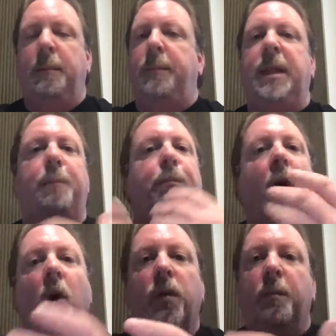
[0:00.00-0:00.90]
Maybe they
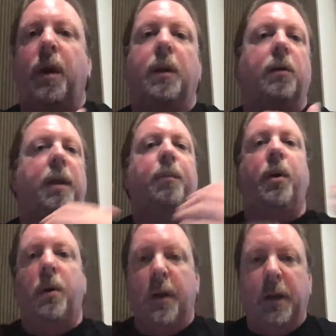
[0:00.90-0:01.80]
borrowed the money or they put
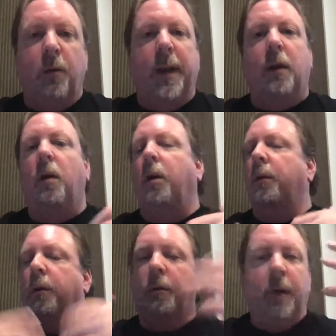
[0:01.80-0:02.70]
it on a credit card
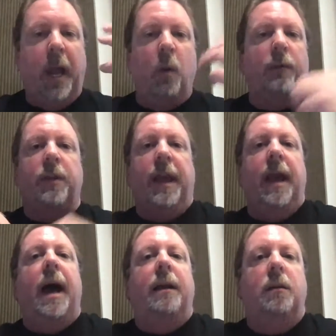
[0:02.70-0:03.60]
or however they
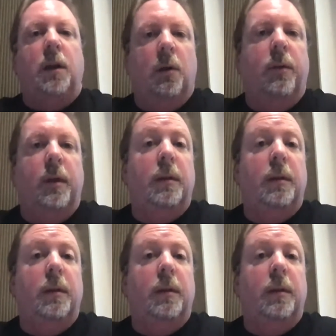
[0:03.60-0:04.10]
got, the